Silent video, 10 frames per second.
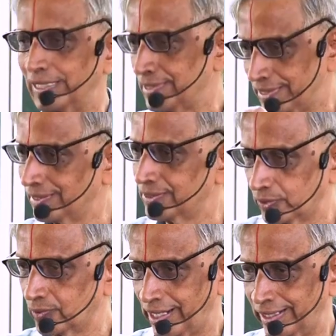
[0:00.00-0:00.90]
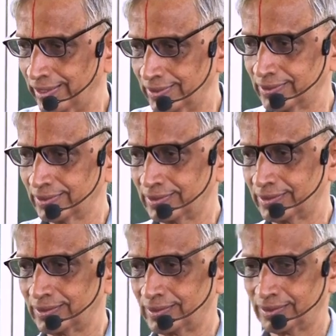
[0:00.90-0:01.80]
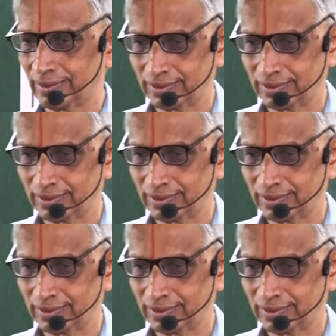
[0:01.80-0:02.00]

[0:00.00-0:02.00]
essential singularities.